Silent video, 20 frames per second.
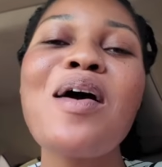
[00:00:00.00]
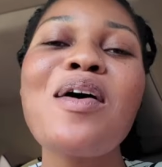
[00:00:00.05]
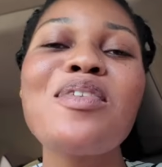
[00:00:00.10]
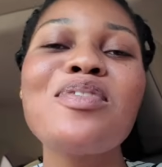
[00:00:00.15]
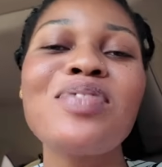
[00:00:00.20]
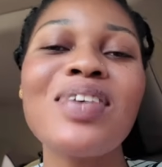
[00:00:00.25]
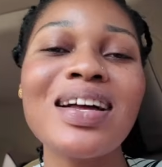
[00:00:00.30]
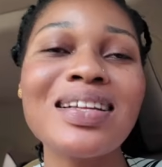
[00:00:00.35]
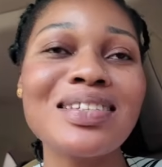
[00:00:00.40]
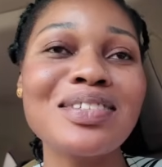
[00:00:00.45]

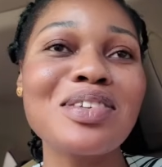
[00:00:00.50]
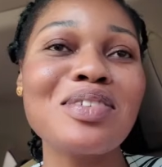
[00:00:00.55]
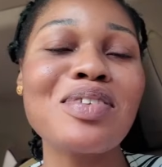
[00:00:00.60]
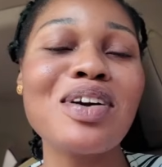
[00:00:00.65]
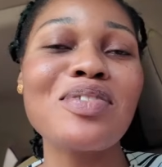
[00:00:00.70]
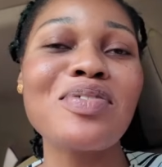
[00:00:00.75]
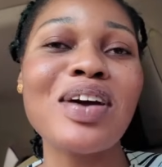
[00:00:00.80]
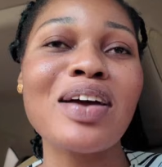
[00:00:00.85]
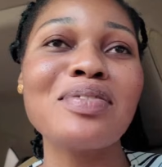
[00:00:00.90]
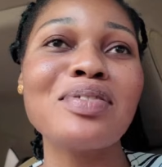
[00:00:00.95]
fighting
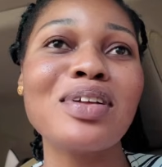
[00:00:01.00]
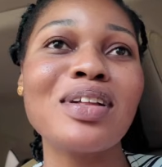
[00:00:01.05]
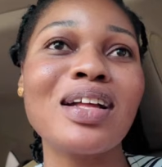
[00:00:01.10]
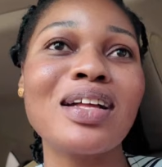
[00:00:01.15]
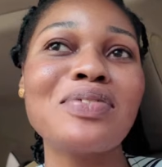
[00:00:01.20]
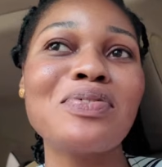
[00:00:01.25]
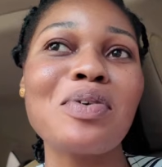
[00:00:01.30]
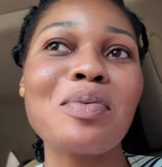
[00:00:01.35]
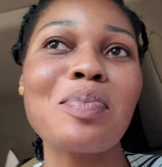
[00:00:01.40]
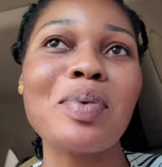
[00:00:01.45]
over
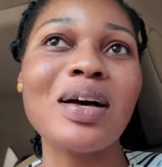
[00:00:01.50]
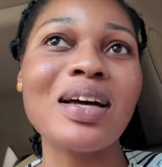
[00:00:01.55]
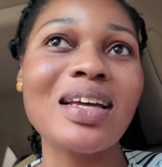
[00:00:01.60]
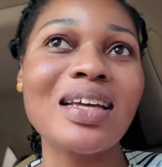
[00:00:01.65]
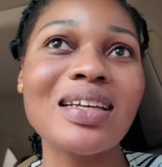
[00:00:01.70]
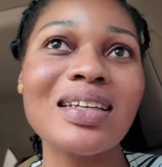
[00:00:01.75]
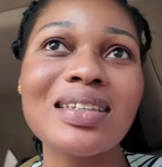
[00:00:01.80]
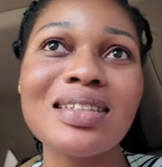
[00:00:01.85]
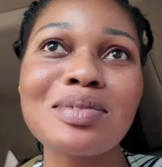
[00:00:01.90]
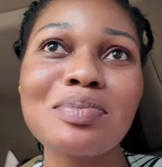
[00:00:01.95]
$5 for
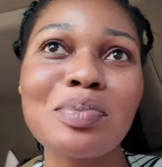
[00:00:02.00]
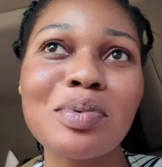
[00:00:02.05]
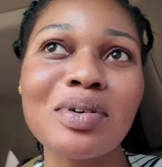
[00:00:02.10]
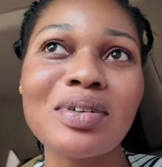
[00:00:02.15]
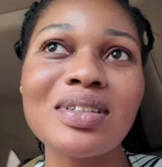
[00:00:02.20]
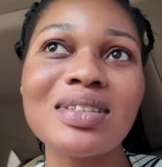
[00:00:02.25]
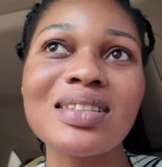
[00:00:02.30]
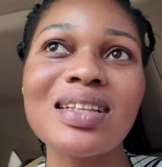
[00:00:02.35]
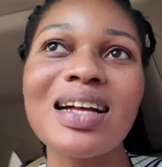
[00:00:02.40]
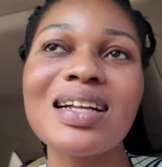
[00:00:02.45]
parking
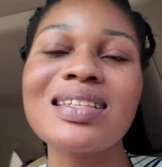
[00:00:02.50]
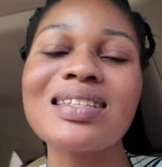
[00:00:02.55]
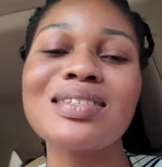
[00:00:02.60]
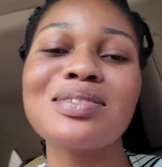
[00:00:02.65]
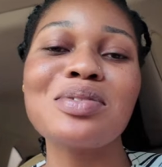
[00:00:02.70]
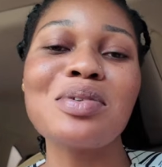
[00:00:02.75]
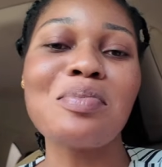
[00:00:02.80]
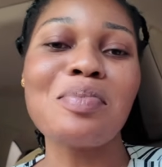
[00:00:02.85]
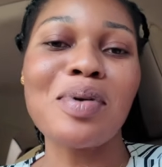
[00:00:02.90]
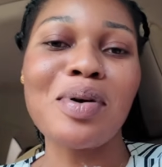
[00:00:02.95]
spot, that
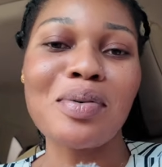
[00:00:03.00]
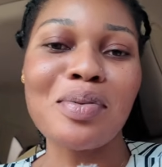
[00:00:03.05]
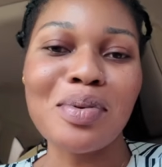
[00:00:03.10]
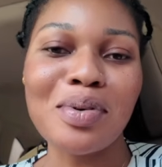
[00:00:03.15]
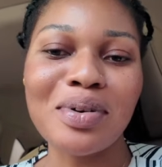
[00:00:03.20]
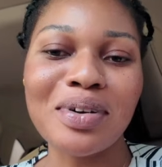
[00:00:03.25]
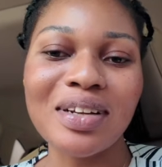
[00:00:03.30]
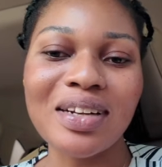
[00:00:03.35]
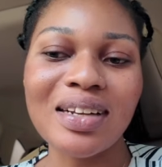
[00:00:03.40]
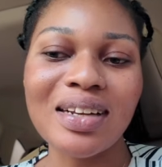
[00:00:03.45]
is number
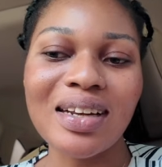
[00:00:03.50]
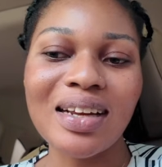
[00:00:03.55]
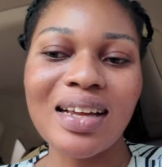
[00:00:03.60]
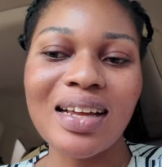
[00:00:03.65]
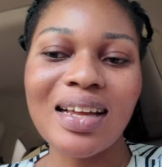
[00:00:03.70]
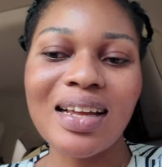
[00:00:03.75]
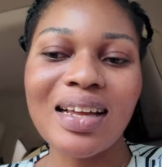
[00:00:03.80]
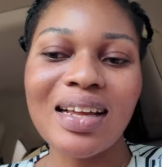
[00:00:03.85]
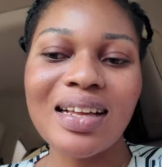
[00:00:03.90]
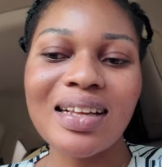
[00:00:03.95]
one.
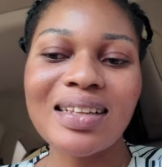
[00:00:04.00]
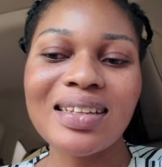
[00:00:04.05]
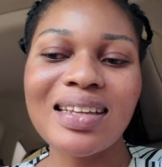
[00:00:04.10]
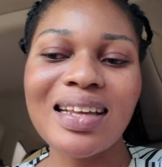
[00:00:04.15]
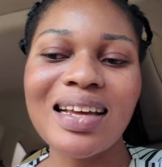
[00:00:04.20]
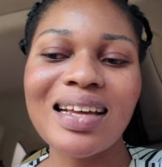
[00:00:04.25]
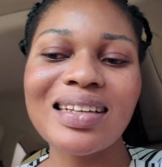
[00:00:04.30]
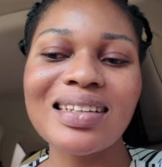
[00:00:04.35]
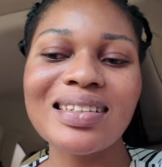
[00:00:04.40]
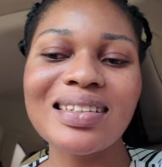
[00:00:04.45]

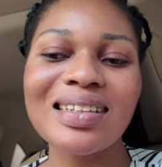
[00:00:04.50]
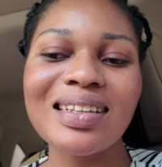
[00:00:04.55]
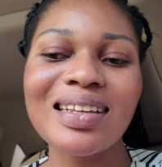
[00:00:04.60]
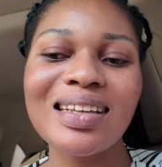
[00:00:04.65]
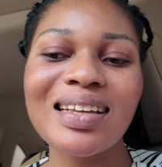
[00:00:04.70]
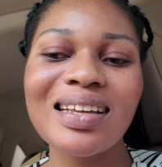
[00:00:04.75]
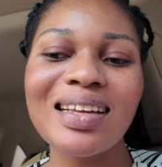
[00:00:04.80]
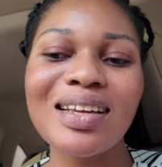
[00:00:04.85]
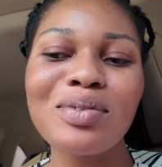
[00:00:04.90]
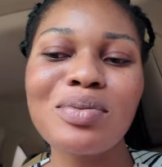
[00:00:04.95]
Then
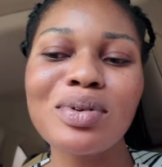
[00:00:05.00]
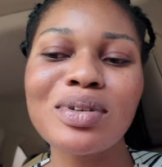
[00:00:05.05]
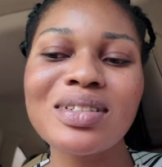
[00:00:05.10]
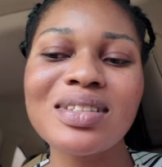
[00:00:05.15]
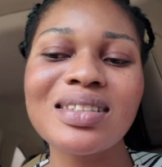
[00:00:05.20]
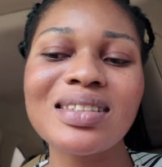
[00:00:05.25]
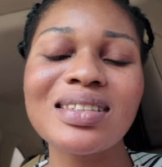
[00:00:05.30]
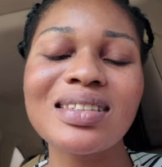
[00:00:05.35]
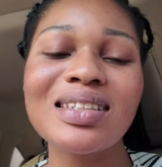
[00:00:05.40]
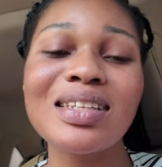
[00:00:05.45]

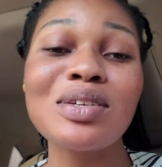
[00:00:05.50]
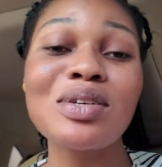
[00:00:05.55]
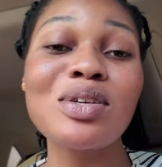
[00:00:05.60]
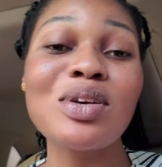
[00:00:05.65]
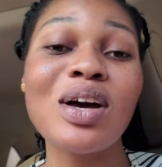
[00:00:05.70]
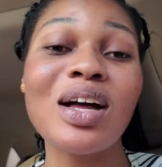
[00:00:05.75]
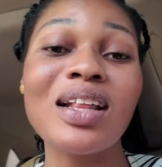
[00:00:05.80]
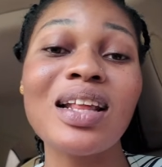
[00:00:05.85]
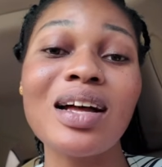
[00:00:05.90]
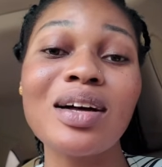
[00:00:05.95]

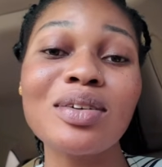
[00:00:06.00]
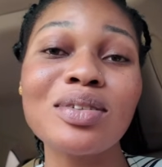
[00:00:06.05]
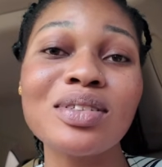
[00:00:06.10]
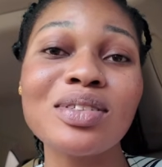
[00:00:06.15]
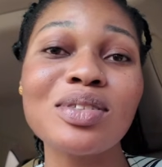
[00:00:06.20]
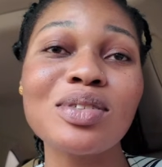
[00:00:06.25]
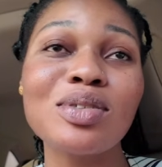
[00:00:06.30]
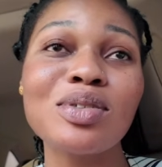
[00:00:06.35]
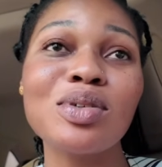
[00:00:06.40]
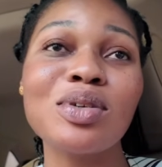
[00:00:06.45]
you allowed
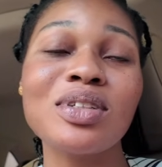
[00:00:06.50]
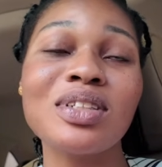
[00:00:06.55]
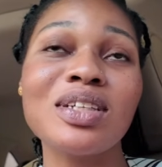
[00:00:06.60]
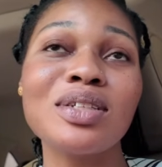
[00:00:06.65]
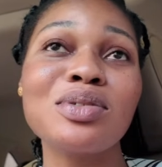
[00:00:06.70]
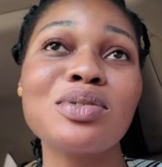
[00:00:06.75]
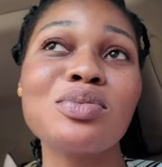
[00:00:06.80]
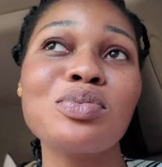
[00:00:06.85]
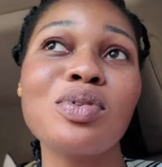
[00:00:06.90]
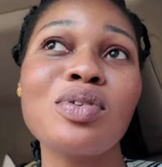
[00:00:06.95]
your
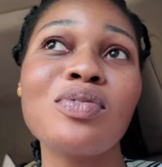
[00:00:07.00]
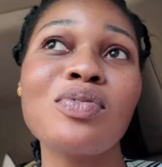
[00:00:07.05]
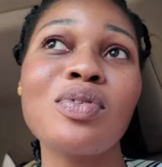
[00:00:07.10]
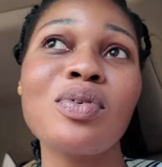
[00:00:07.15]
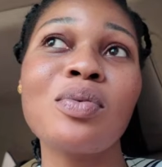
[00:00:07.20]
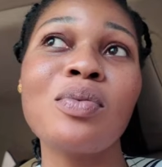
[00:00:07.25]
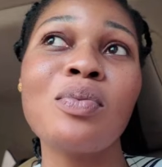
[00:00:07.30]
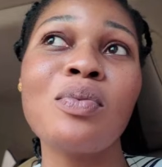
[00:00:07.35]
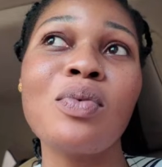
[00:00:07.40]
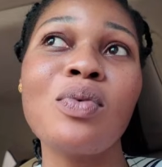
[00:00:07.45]
date to work
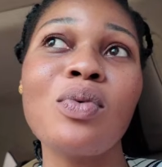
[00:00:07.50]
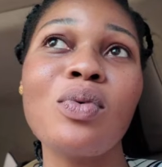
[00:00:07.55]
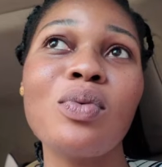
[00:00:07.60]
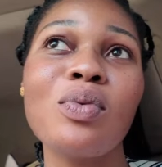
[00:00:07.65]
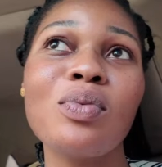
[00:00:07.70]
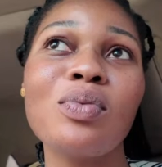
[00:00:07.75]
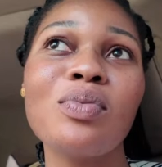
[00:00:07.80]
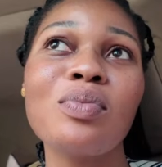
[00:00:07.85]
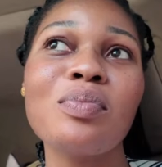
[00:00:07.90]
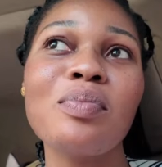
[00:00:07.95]
for
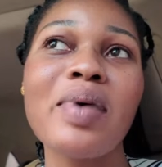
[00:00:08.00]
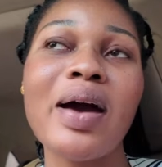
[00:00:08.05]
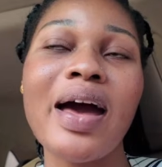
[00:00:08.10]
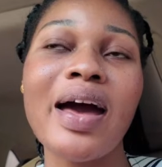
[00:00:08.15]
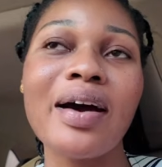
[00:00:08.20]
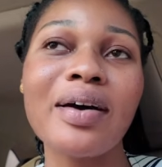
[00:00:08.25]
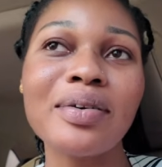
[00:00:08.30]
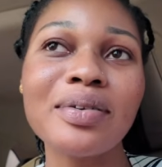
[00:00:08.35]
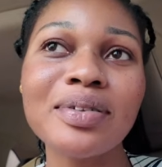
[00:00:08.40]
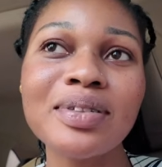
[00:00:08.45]

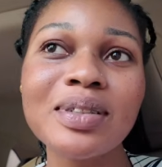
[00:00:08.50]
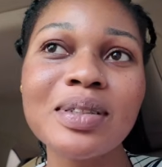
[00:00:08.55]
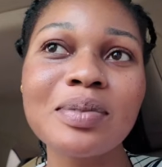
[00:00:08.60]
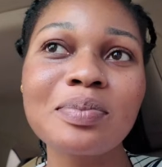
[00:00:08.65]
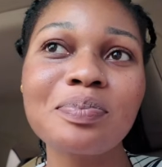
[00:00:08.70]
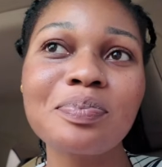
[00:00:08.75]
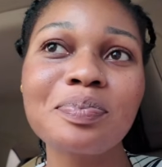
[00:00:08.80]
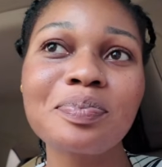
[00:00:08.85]
miles.